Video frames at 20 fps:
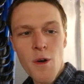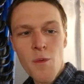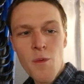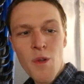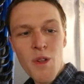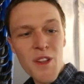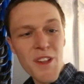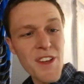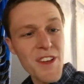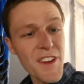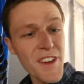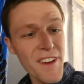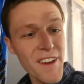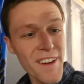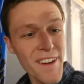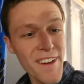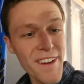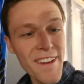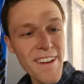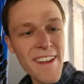Well,
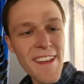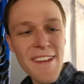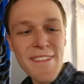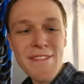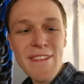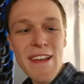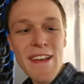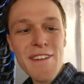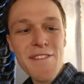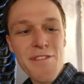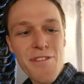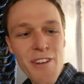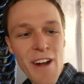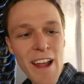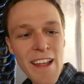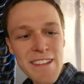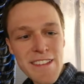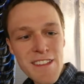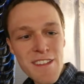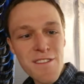good evening,
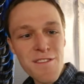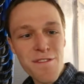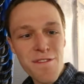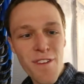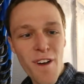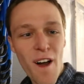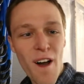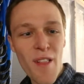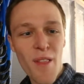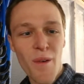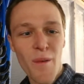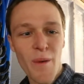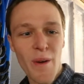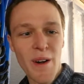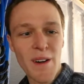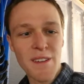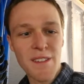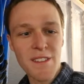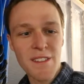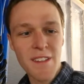friends and
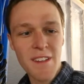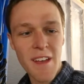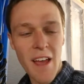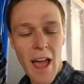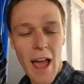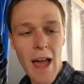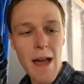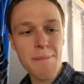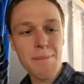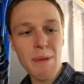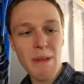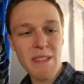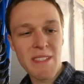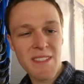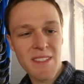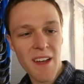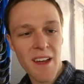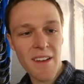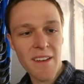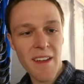followers. Happy
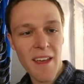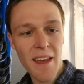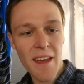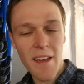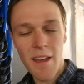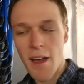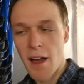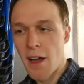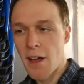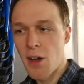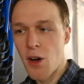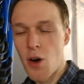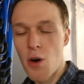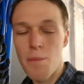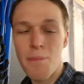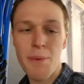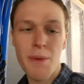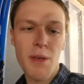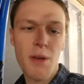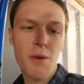Sunday. I
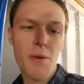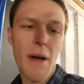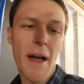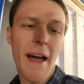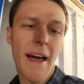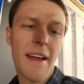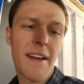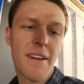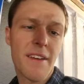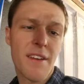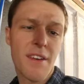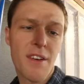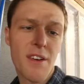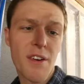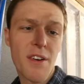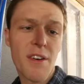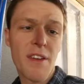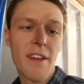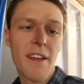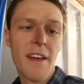hope you had a
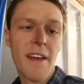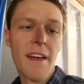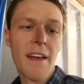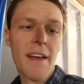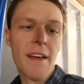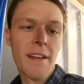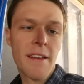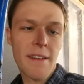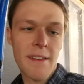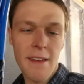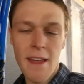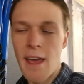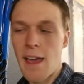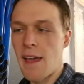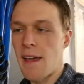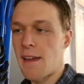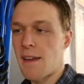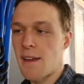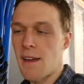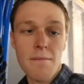good
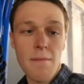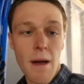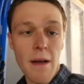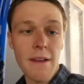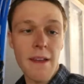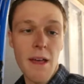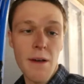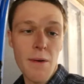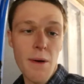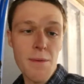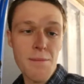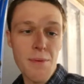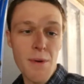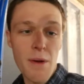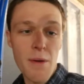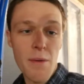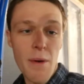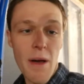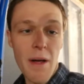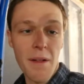day. My day went
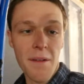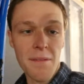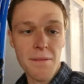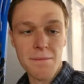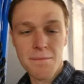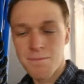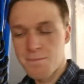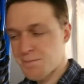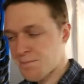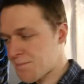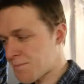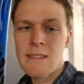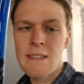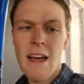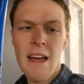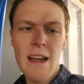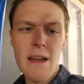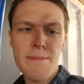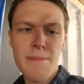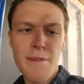pretty well.
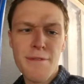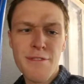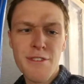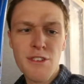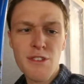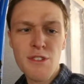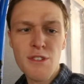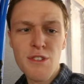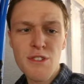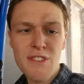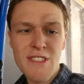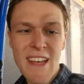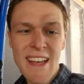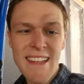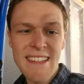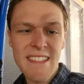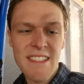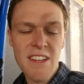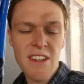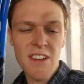Tied up a few loose
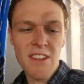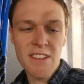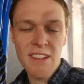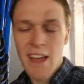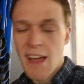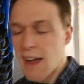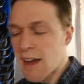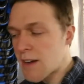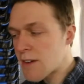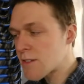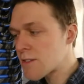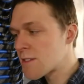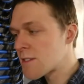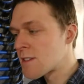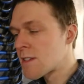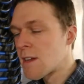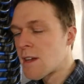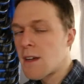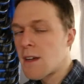ends here at the house.